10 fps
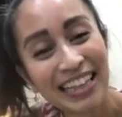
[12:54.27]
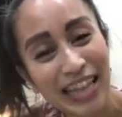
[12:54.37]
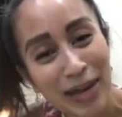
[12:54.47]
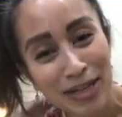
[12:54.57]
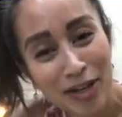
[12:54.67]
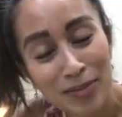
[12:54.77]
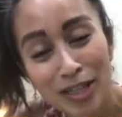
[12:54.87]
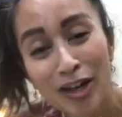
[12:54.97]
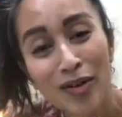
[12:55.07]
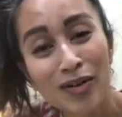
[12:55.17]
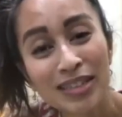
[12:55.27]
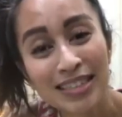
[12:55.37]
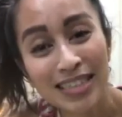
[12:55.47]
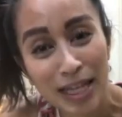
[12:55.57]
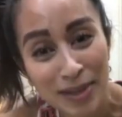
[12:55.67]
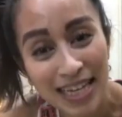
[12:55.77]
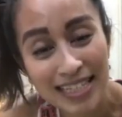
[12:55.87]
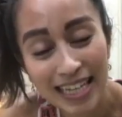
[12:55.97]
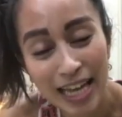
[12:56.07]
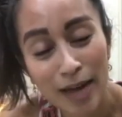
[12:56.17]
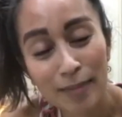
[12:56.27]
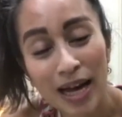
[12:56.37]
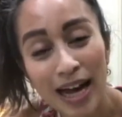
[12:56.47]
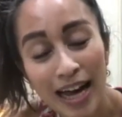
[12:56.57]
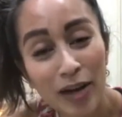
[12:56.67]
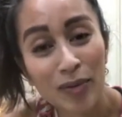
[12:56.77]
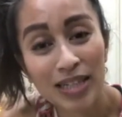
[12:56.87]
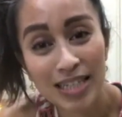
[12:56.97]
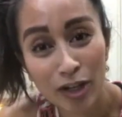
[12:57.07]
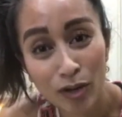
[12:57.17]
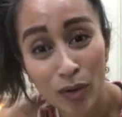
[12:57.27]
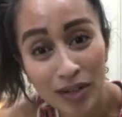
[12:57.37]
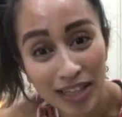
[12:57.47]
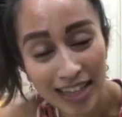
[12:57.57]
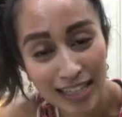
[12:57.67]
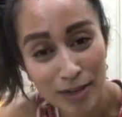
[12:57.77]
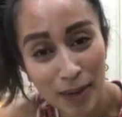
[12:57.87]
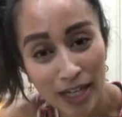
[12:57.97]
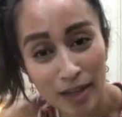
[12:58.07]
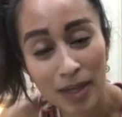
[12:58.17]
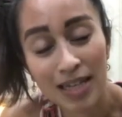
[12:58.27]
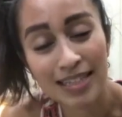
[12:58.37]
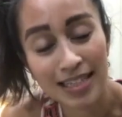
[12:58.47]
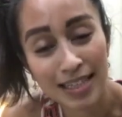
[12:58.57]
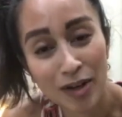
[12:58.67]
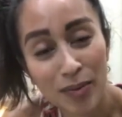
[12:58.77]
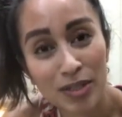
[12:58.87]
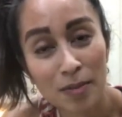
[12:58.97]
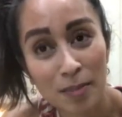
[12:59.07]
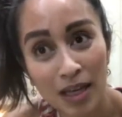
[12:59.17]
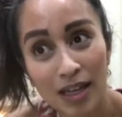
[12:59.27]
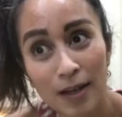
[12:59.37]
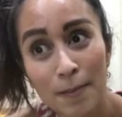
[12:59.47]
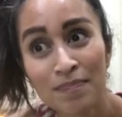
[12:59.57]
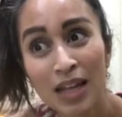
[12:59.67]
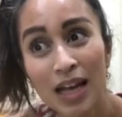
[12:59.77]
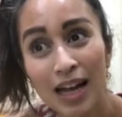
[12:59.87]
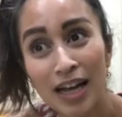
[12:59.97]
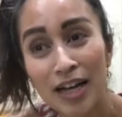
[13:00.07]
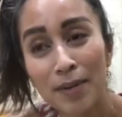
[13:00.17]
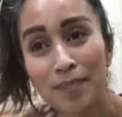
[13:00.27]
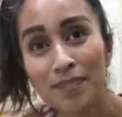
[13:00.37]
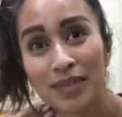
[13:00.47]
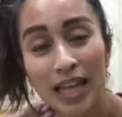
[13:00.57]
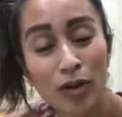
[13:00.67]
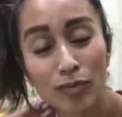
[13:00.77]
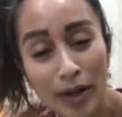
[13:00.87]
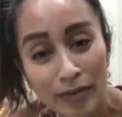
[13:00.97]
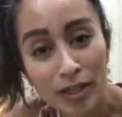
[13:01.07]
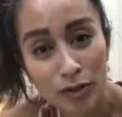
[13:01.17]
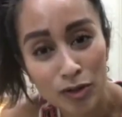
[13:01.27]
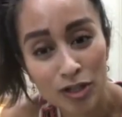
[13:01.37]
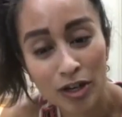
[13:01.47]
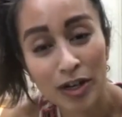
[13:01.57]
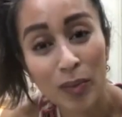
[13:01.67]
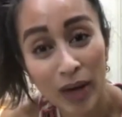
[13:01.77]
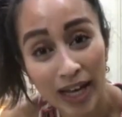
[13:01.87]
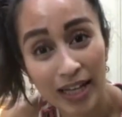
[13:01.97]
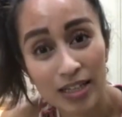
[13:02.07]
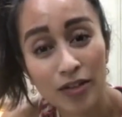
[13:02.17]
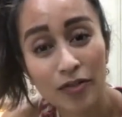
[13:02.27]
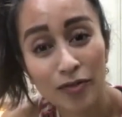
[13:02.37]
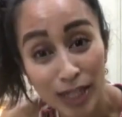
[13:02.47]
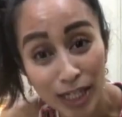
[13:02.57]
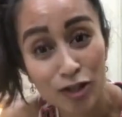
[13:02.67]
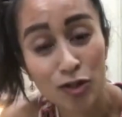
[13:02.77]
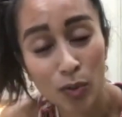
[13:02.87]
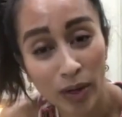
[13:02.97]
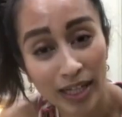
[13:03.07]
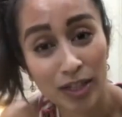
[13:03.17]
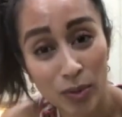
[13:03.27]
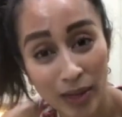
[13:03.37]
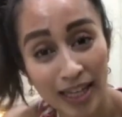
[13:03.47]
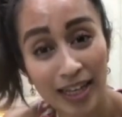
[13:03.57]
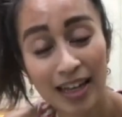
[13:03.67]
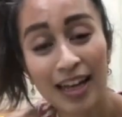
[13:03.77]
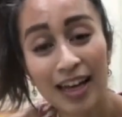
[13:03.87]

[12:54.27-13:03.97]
let me know below, send me a DM. I want to tell you all the things about it, because this is going to be like a revolutionary way to finish 2020.